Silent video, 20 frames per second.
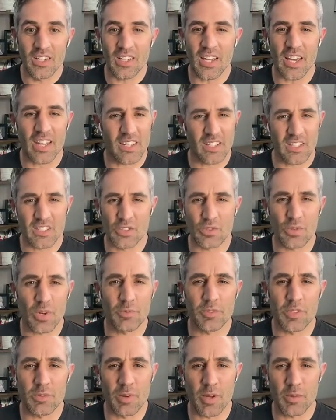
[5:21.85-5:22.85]
Yeah, they
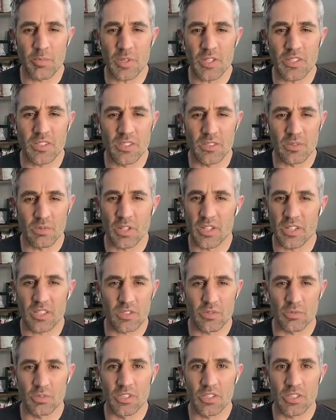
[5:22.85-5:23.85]
disrupted my peace as well.
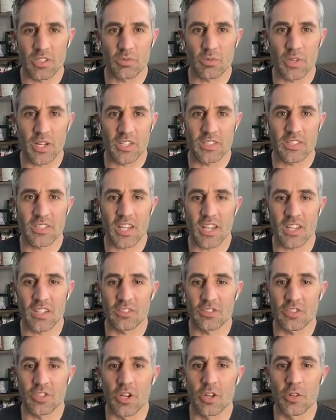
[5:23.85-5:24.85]
That's a really good way to say
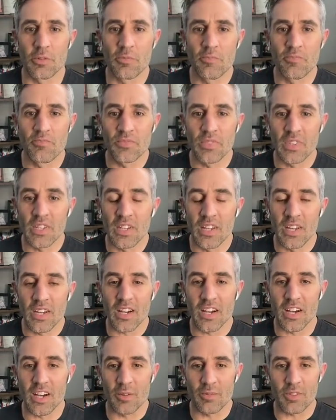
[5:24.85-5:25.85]
it. So,
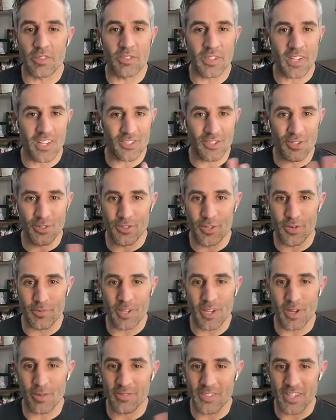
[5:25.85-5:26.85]
um, if you guys don't know
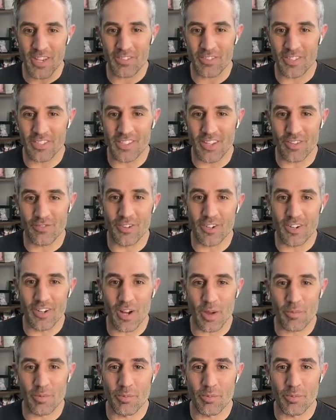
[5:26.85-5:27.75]
me, I'm Dave in Denver.